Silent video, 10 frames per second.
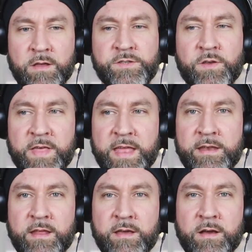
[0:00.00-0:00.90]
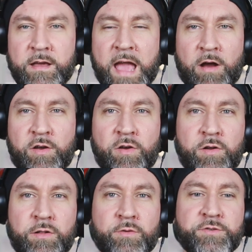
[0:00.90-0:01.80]
So then our
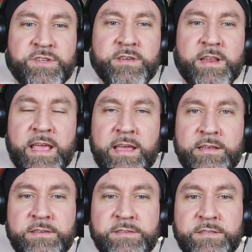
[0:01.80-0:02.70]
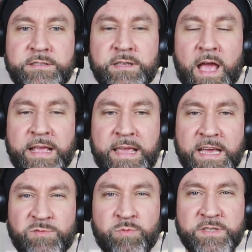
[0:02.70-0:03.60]
conclusion is, I
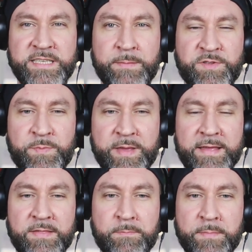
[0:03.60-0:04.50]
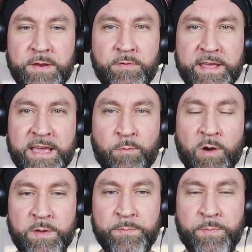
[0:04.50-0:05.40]
guess we seem to be in the middle here,
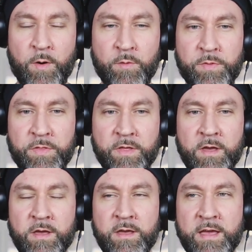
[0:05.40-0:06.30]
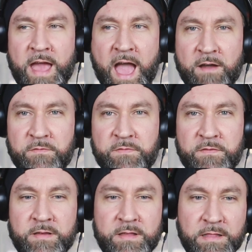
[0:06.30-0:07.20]
where we both have
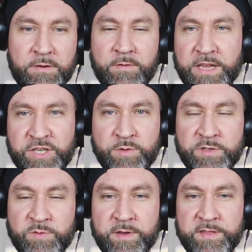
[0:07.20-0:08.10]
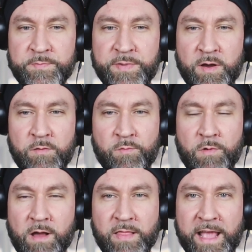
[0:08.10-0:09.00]
little issues with it, but
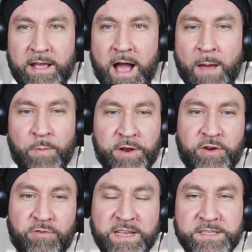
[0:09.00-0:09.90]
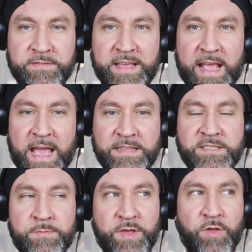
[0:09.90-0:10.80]
like I'm not aggressively
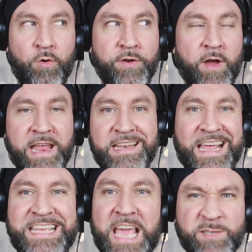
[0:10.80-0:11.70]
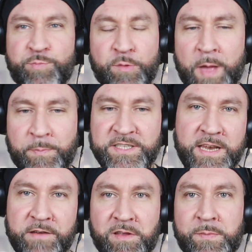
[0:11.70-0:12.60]
against it, but you're not like, yes, put peppers
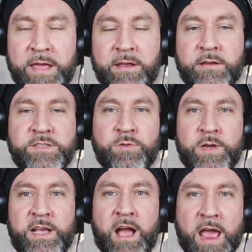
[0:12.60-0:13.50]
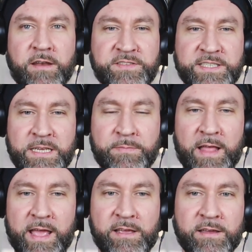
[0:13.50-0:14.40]
in every beer. So we kind of seem
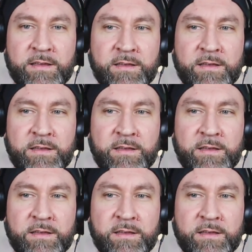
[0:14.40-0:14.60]
like